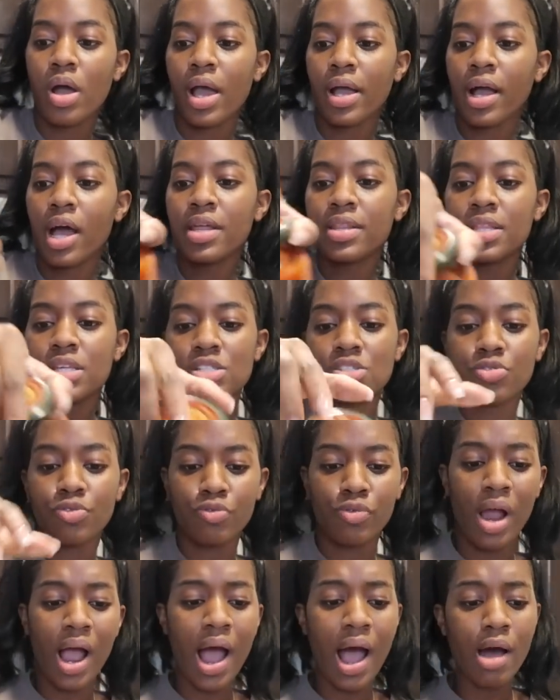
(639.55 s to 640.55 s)
I got this
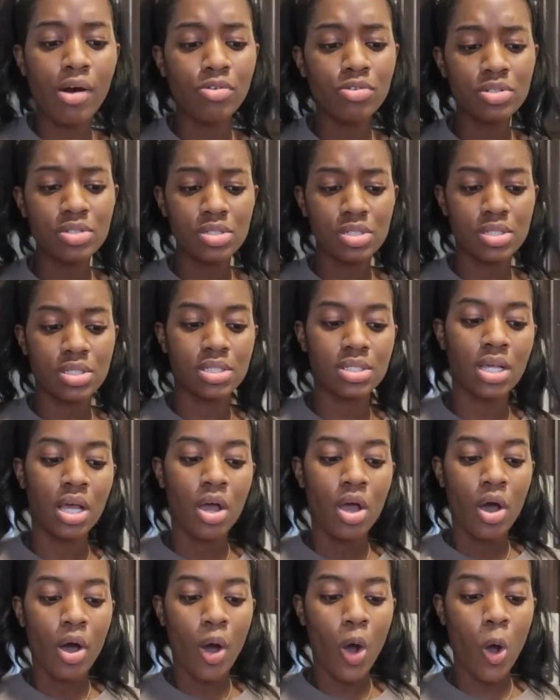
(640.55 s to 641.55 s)
Rouse
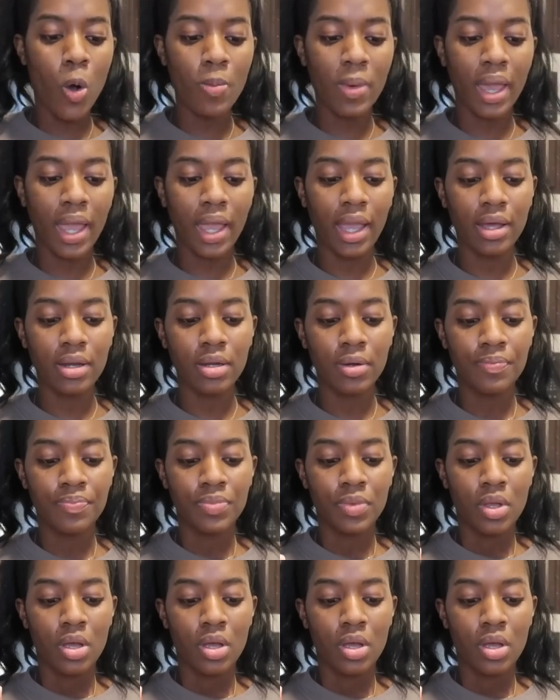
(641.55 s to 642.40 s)
homemade